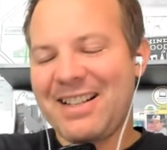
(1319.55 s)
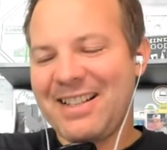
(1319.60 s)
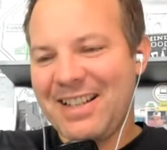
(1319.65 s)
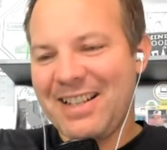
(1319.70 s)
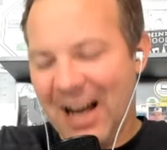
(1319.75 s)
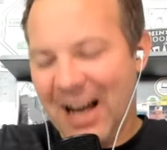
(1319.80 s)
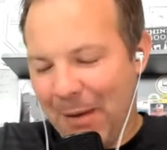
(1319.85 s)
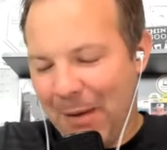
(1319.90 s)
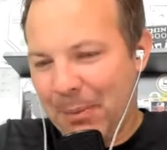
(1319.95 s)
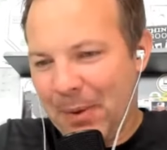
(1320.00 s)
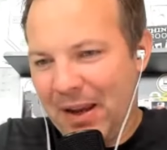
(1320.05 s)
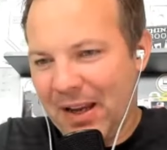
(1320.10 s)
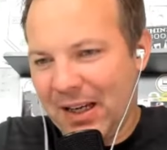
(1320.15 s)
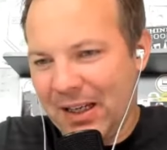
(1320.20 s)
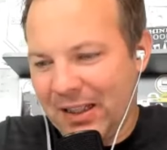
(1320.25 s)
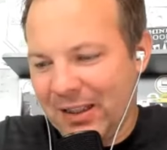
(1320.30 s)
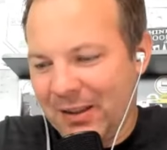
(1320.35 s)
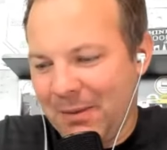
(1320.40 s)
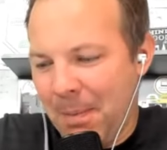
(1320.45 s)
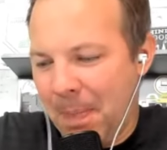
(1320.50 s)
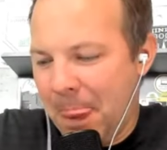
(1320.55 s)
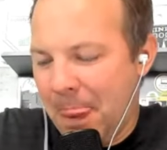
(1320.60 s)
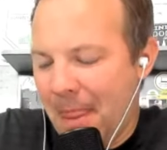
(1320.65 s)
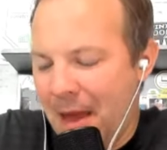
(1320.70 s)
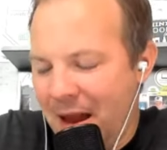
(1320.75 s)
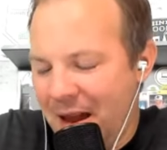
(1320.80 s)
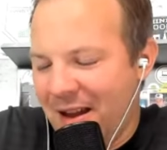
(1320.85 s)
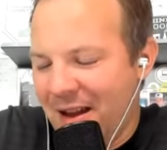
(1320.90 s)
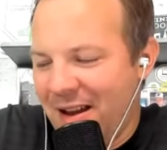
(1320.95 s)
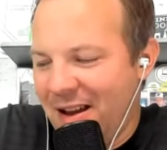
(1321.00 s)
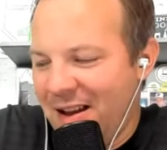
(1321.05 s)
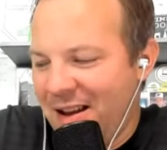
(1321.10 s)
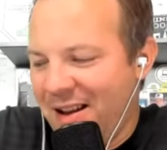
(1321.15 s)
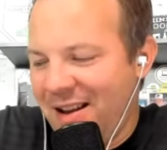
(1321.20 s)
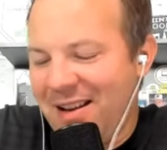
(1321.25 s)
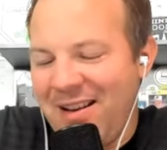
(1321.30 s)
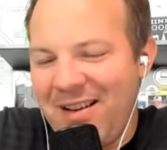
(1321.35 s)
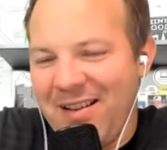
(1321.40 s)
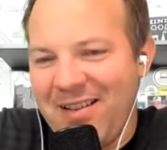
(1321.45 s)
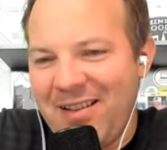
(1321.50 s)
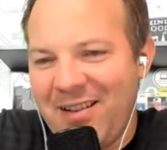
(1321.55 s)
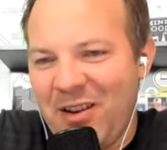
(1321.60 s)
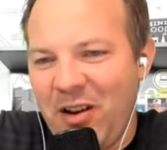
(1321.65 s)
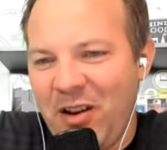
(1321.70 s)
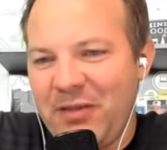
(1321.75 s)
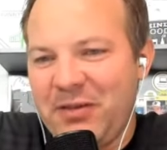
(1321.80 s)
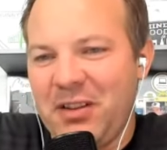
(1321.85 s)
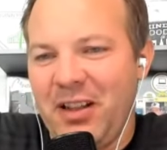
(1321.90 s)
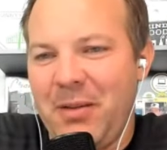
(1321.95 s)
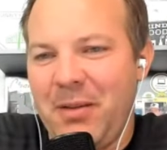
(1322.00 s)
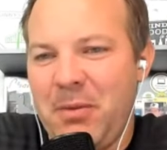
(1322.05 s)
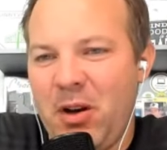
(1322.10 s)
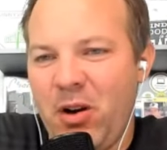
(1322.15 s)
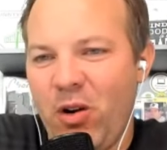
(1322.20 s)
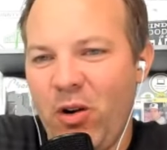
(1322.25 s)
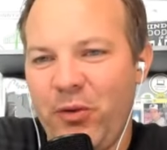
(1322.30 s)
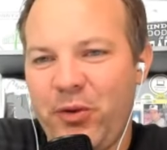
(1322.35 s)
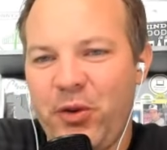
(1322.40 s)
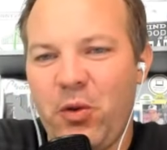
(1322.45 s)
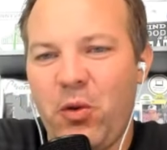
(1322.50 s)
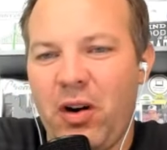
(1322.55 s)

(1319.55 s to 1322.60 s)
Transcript: topic. You'll have to let me know if you